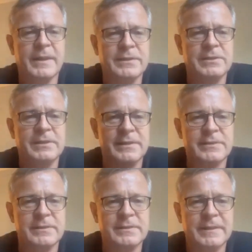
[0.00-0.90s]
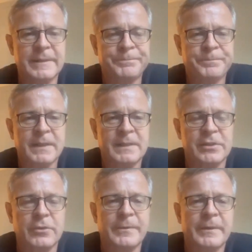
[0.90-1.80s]
legislation is.
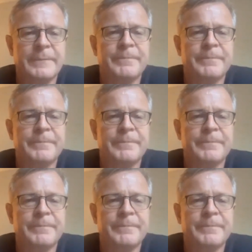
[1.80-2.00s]
So